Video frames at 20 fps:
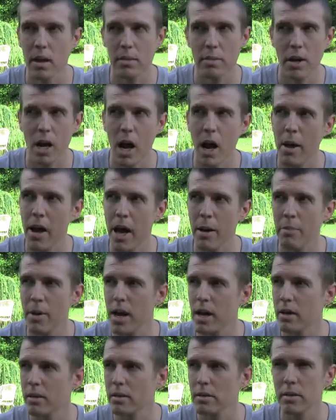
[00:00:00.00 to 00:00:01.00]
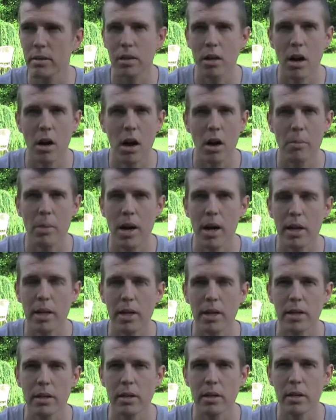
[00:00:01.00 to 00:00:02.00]
You know, I'm not
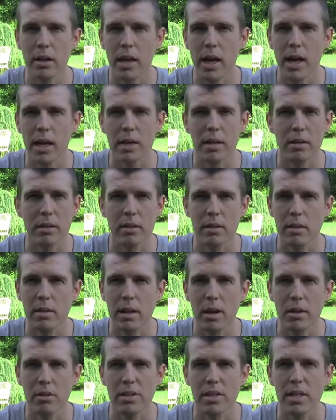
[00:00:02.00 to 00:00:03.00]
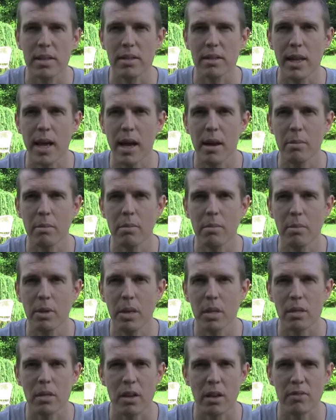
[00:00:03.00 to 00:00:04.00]
here to, like, you know, diss them
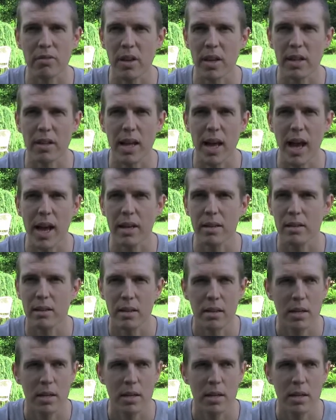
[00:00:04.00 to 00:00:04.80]
and stuff like that,